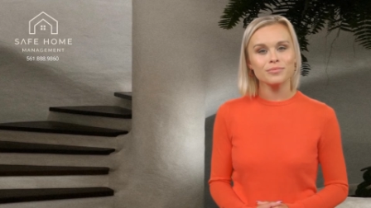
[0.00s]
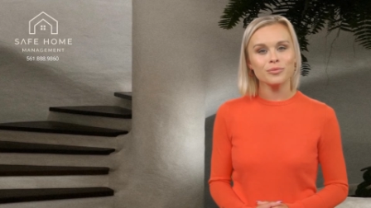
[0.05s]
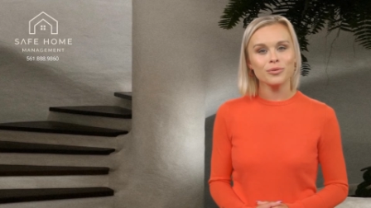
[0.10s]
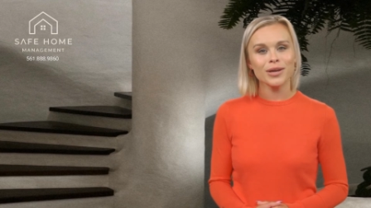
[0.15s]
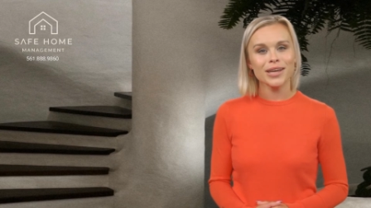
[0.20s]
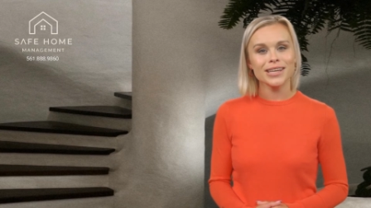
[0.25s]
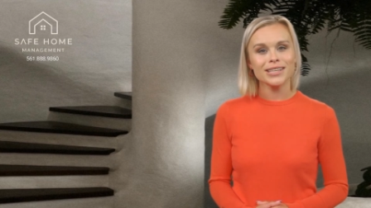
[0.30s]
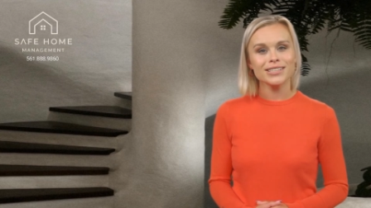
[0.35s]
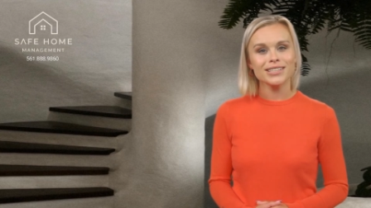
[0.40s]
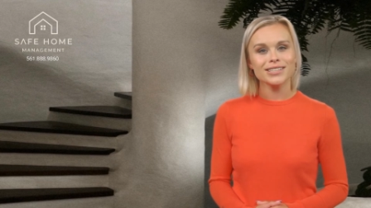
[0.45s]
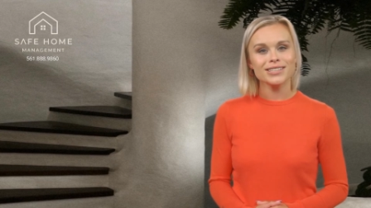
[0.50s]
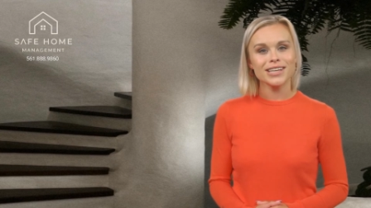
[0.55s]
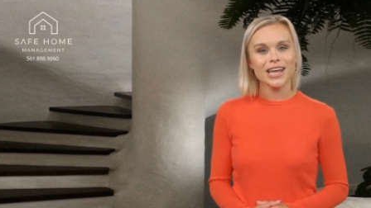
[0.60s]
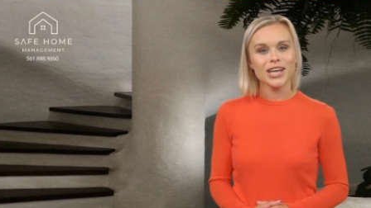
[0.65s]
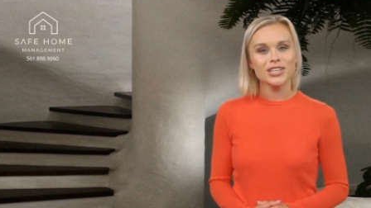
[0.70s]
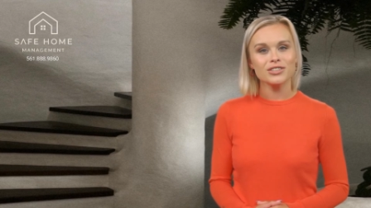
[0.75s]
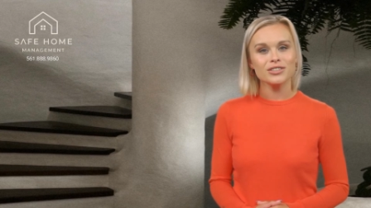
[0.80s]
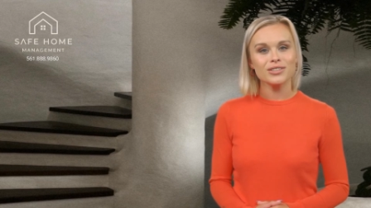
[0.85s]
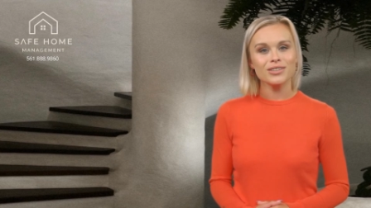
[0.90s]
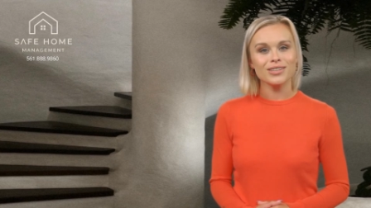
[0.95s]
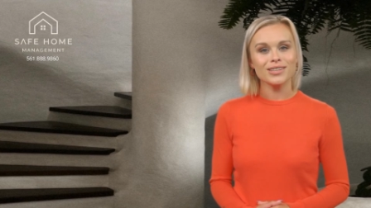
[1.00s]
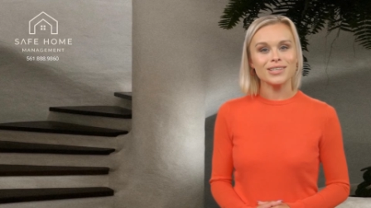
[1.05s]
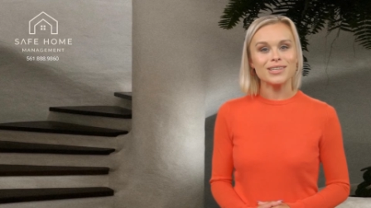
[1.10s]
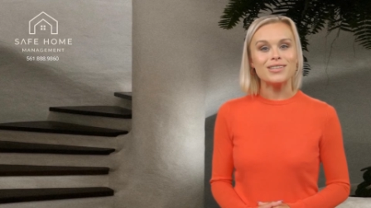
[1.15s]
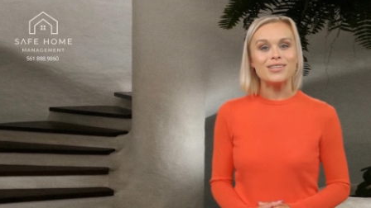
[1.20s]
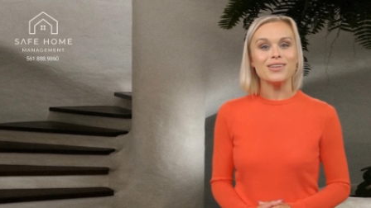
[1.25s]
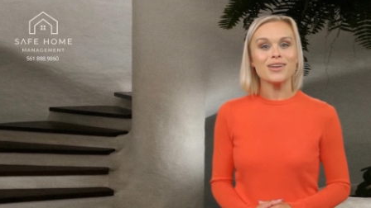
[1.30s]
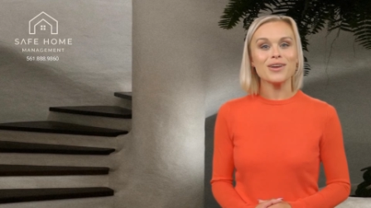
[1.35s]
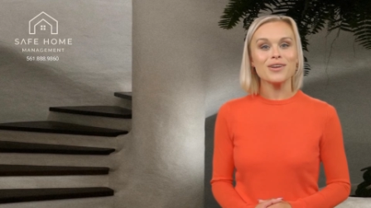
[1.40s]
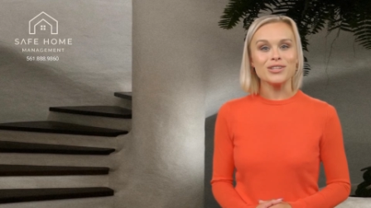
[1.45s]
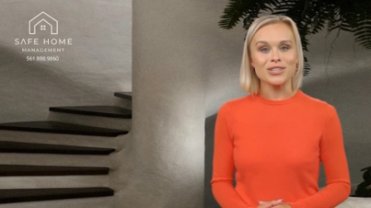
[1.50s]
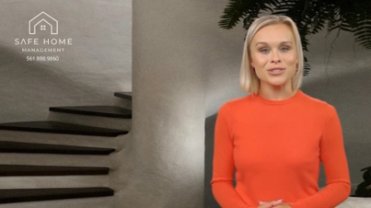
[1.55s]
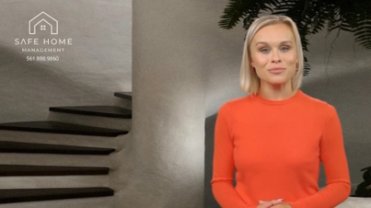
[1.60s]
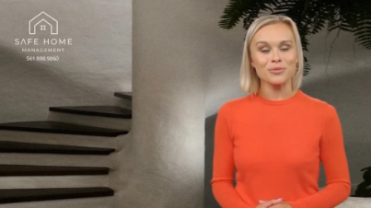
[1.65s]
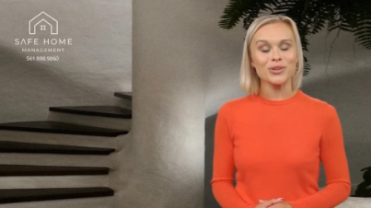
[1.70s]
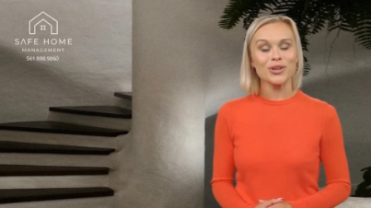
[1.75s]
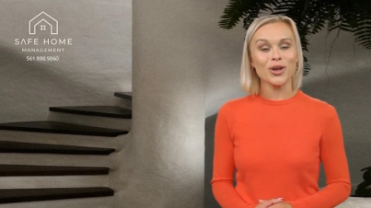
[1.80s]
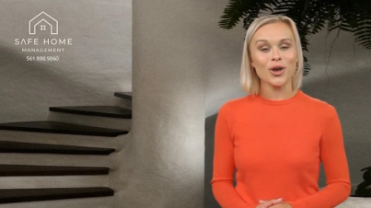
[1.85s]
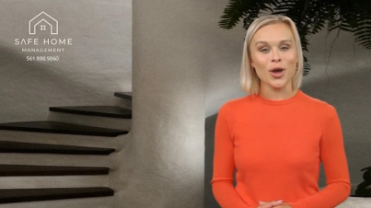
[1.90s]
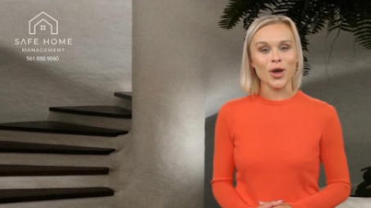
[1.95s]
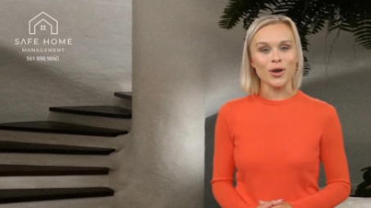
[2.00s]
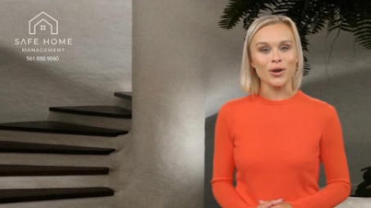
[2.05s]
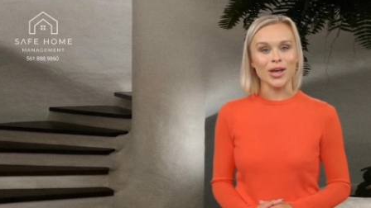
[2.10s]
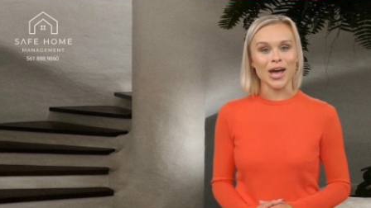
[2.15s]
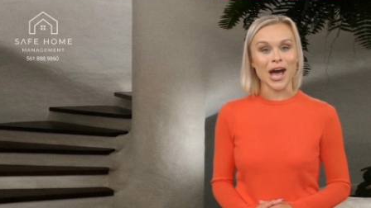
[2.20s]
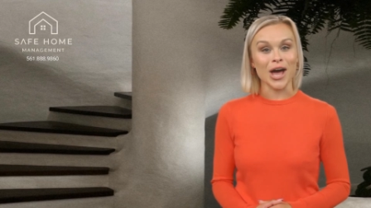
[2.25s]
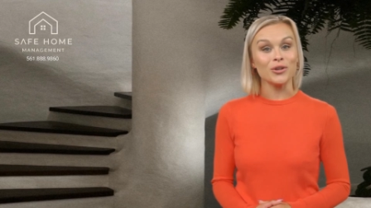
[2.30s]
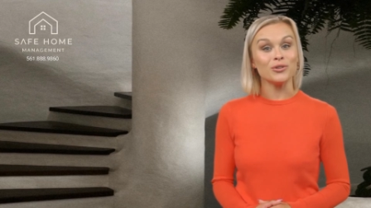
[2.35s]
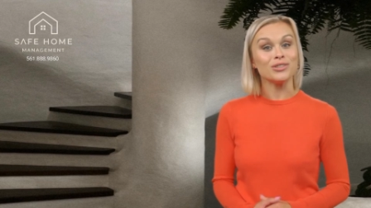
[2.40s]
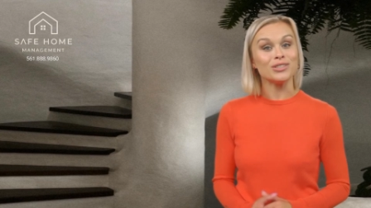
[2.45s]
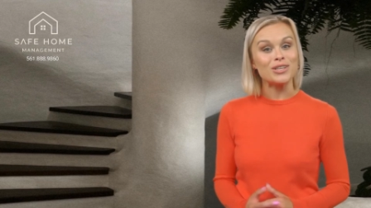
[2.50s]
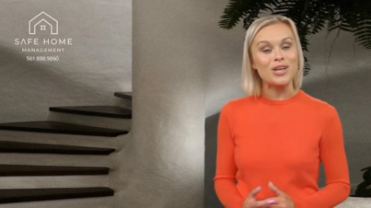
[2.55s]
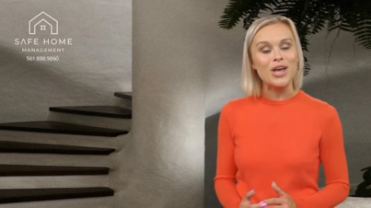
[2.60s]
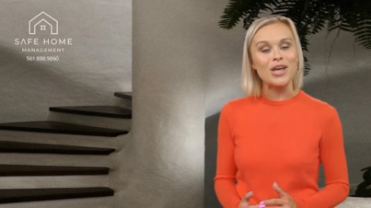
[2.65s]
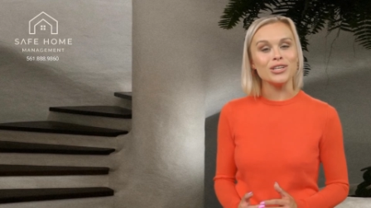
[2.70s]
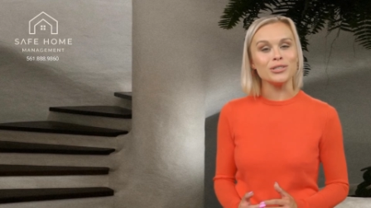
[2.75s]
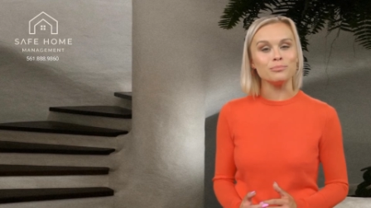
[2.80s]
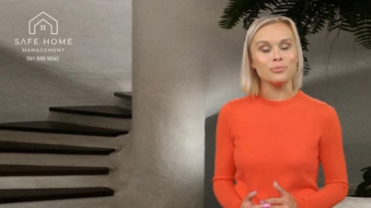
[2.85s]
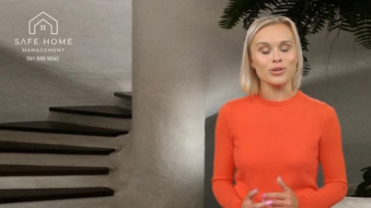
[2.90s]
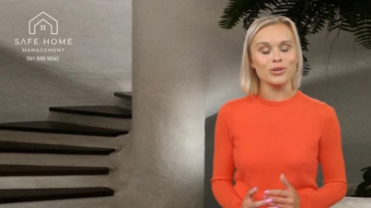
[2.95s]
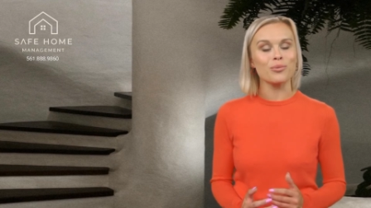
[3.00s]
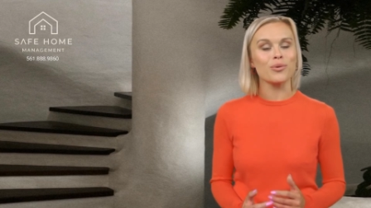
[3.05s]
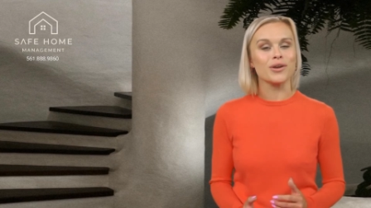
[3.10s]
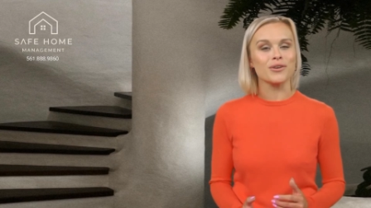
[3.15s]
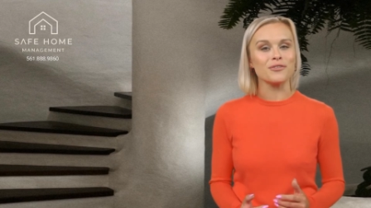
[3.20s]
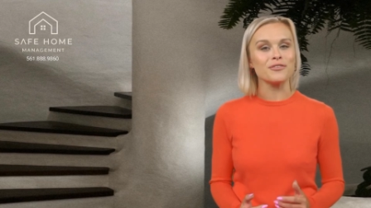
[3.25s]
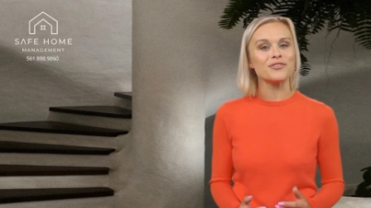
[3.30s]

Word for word: Leak detection systems for the whole house cost between